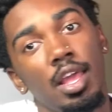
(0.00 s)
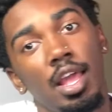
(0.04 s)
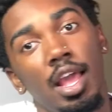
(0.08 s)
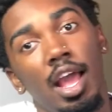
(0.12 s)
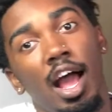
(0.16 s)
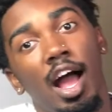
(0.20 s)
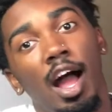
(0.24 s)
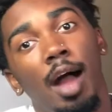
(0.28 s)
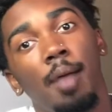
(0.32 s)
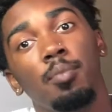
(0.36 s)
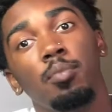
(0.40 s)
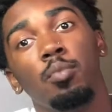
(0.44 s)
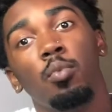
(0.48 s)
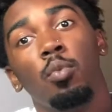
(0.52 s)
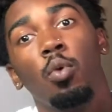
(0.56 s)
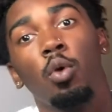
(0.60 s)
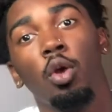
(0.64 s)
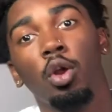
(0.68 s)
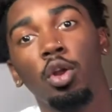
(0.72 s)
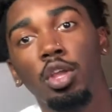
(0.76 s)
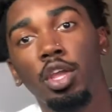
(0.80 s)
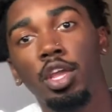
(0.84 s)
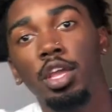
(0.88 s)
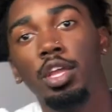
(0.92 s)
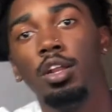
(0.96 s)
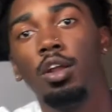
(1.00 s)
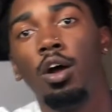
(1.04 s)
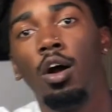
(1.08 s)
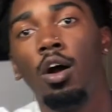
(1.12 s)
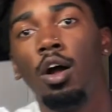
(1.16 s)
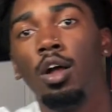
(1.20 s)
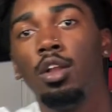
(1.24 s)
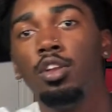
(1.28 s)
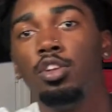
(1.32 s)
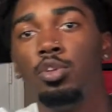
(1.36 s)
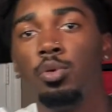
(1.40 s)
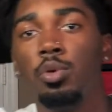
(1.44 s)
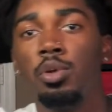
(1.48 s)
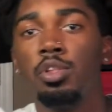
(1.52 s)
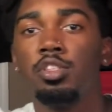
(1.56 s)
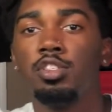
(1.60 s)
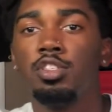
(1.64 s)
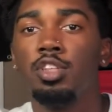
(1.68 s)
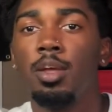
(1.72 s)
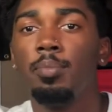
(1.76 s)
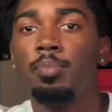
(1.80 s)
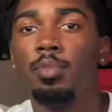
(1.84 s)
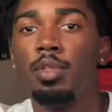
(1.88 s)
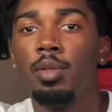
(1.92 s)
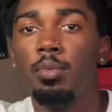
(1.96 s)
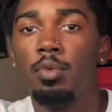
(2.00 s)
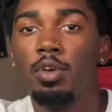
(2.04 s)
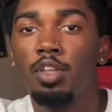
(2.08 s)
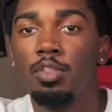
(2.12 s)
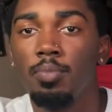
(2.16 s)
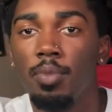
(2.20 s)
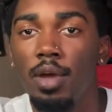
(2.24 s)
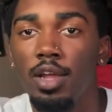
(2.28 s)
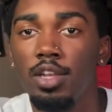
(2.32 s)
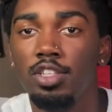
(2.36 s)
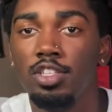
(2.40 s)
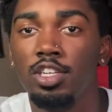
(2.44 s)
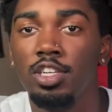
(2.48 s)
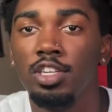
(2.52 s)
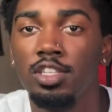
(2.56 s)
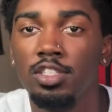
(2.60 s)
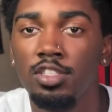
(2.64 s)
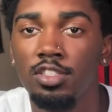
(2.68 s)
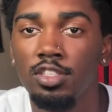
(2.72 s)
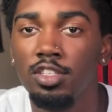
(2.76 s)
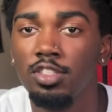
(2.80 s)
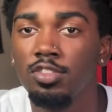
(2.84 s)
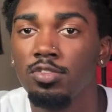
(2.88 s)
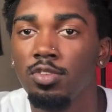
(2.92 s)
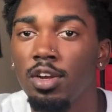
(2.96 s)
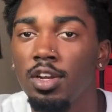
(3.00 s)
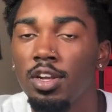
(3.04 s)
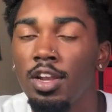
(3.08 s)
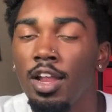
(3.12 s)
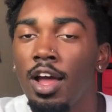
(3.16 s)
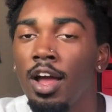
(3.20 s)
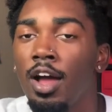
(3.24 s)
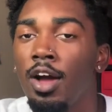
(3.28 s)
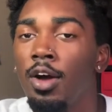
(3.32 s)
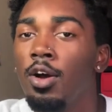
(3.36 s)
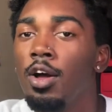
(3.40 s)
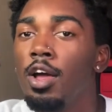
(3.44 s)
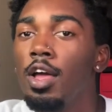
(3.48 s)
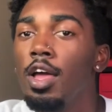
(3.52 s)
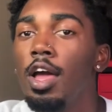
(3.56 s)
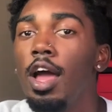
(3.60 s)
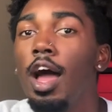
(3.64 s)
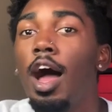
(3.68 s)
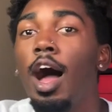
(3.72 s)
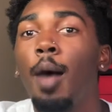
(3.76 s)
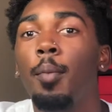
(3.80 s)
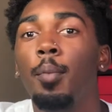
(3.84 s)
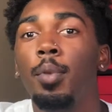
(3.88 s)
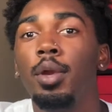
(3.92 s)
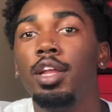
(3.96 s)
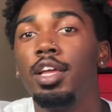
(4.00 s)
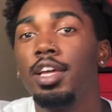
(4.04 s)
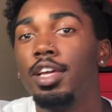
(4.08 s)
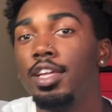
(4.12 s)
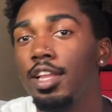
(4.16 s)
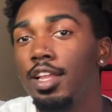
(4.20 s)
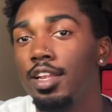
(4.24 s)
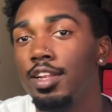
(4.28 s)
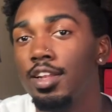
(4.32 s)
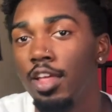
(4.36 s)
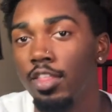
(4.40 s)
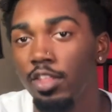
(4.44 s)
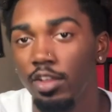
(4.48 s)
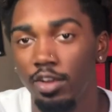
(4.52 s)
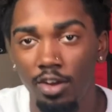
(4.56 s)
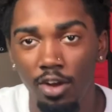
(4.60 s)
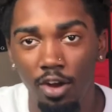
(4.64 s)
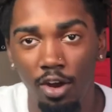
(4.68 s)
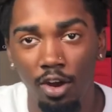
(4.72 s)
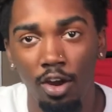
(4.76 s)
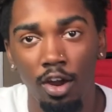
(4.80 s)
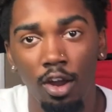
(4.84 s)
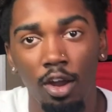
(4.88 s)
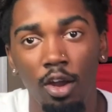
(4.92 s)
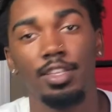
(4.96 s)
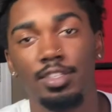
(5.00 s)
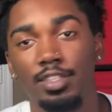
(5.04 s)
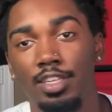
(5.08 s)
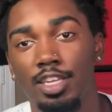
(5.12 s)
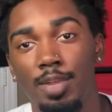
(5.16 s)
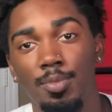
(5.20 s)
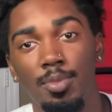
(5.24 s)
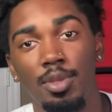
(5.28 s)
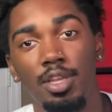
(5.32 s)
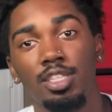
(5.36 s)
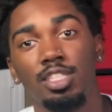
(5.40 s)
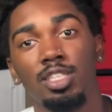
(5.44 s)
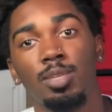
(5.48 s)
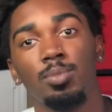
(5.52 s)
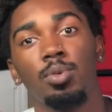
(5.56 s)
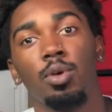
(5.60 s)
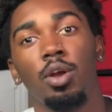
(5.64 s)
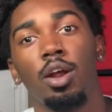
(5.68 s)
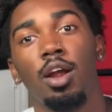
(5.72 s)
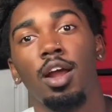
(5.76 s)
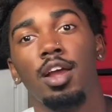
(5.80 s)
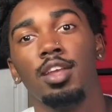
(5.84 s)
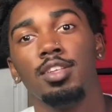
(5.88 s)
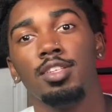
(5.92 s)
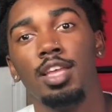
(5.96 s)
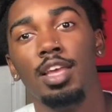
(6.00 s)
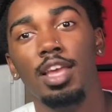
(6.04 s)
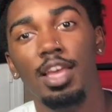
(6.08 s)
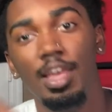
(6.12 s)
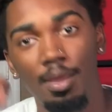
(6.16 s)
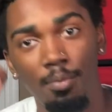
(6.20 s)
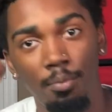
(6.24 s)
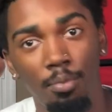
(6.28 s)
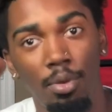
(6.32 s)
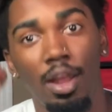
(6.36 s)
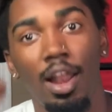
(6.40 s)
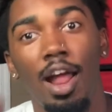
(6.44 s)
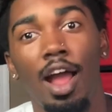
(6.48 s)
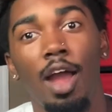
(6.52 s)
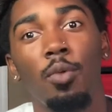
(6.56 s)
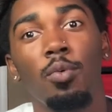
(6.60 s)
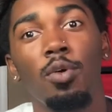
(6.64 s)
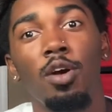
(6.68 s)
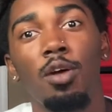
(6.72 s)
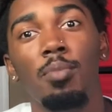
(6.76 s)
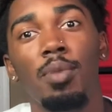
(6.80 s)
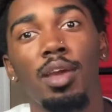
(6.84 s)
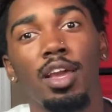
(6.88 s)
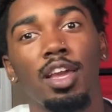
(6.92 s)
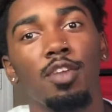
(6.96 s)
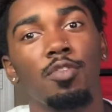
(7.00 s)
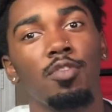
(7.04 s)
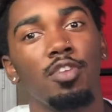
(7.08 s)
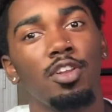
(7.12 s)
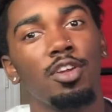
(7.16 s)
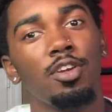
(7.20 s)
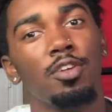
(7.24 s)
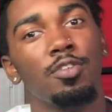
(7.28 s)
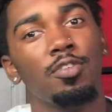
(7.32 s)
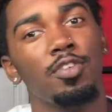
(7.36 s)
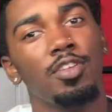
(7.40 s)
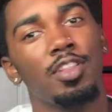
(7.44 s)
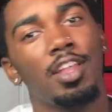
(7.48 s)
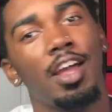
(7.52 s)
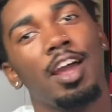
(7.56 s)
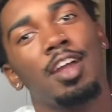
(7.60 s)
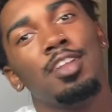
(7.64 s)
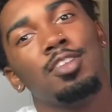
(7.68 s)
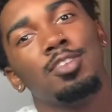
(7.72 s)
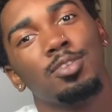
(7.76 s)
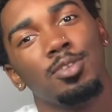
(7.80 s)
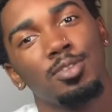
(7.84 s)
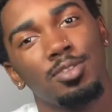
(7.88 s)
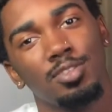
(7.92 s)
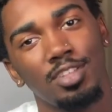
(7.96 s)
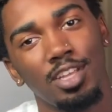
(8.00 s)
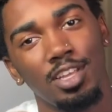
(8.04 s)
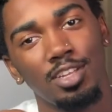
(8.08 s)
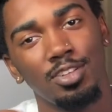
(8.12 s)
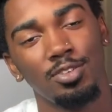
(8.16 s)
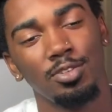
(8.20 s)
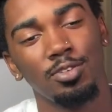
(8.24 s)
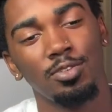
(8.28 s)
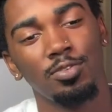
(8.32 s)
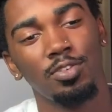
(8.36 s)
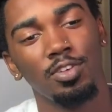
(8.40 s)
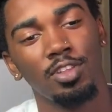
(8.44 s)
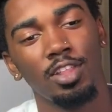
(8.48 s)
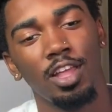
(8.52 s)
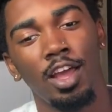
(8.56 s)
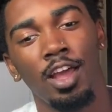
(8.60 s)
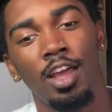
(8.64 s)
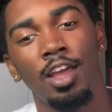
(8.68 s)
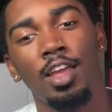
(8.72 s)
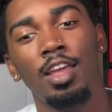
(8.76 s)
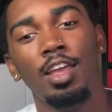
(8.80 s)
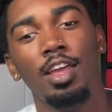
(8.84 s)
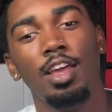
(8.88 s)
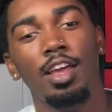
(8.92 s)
I'm working on doing something with my Genesis right now. I'm going to get another car. That's going to be a surprise, but I will make a video for that, so stay tuned for that.